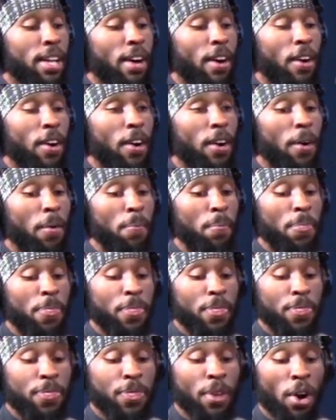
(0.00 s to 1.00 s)

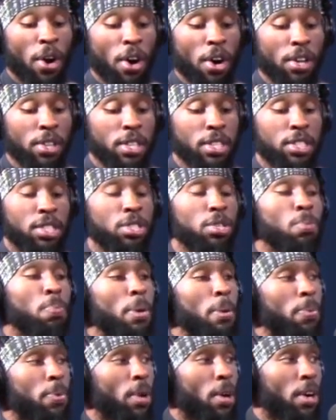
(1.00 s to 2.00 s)
all the two
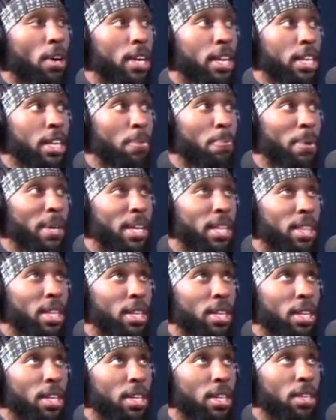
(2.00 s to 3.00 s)
people, it could be
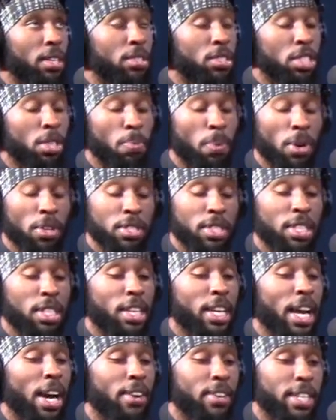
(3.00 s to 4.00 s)
supposedly the
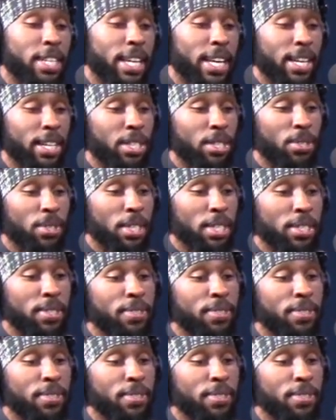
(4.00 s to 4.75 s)
county can't do it,